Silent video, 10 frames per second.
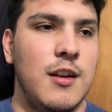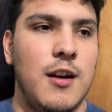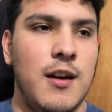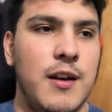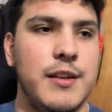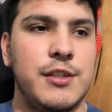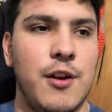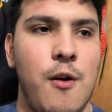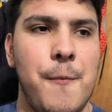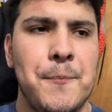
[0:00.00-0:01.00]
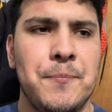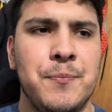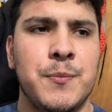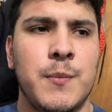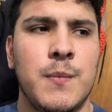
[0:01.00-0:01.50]
Uh, so
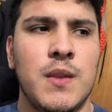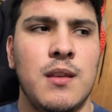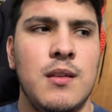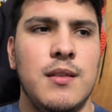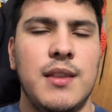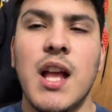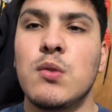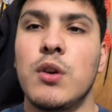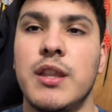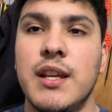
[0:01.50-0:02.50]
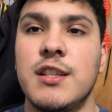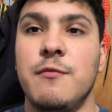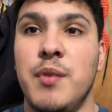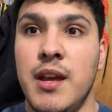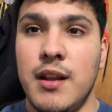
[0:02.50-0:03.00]
that's where things have
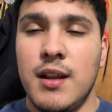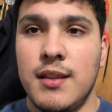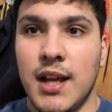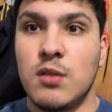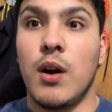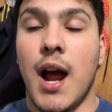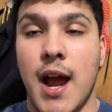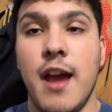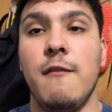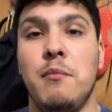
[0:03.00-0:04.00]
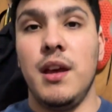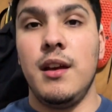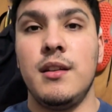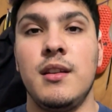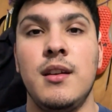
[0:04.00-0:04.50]
been. That's where I have
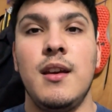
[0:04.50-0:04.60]
been.